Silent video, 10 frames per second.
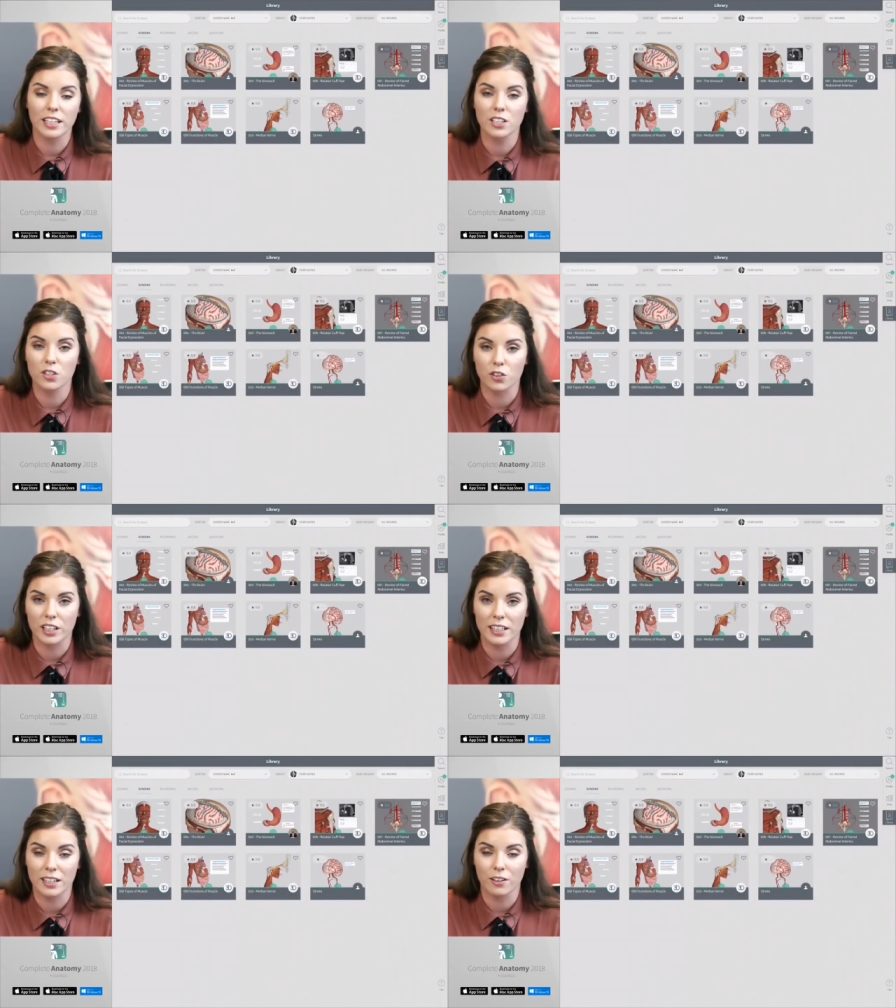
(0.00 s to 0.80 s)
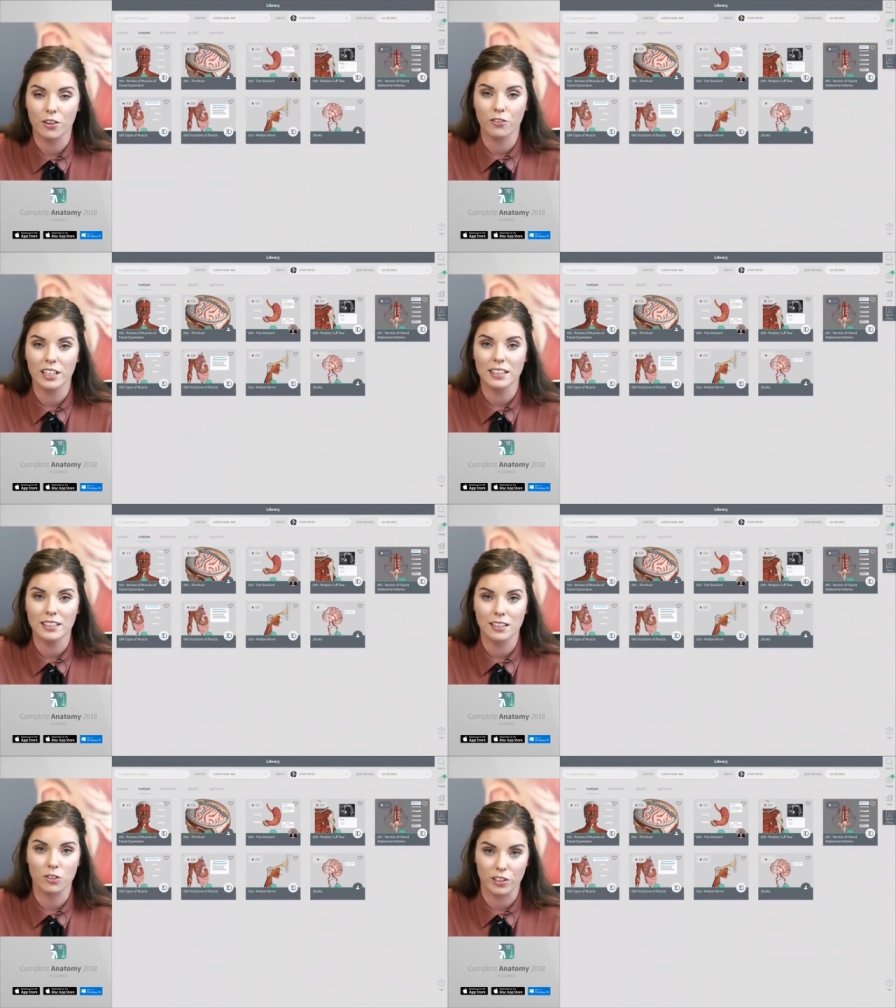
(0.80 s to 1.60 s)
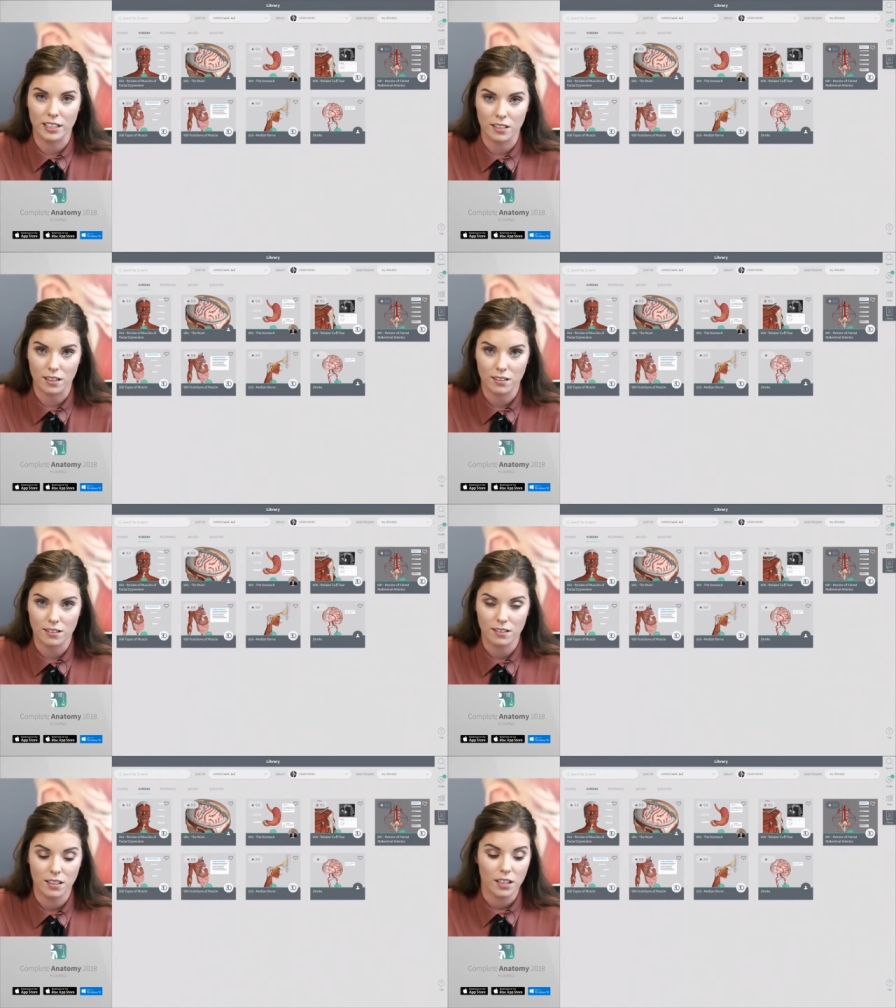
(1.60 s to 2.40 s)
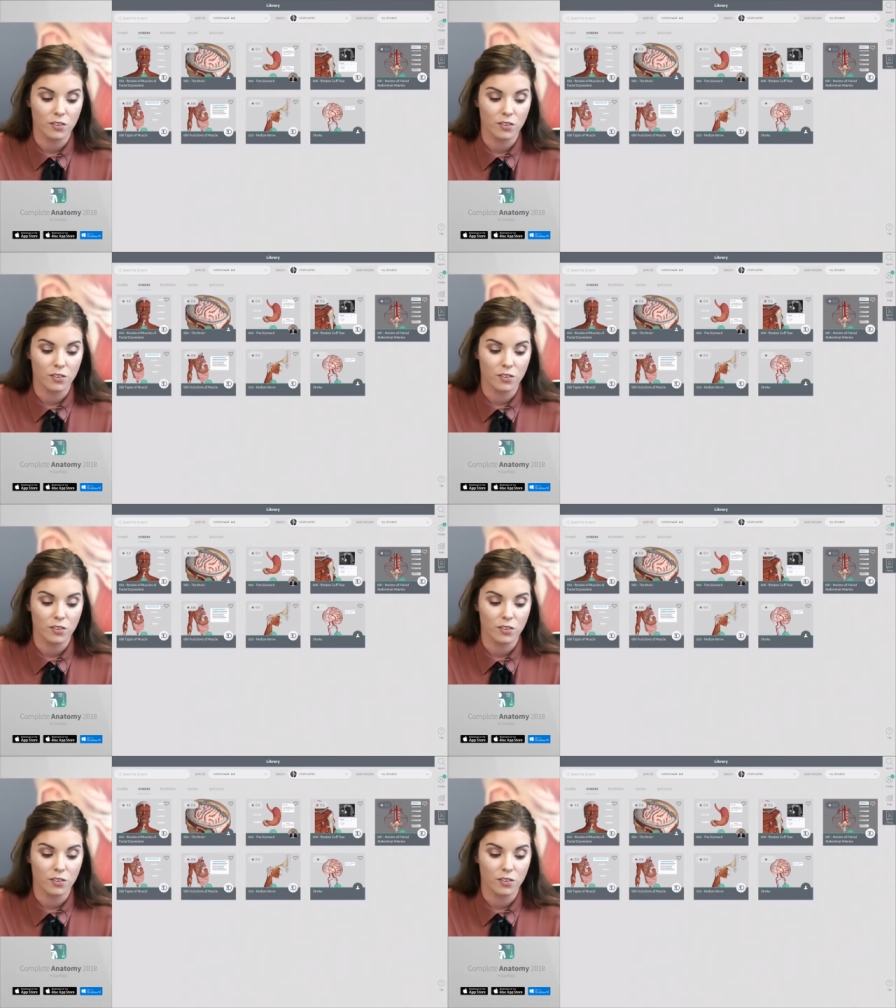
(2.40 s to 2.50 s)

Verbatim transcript: each screen, there are three little green dots.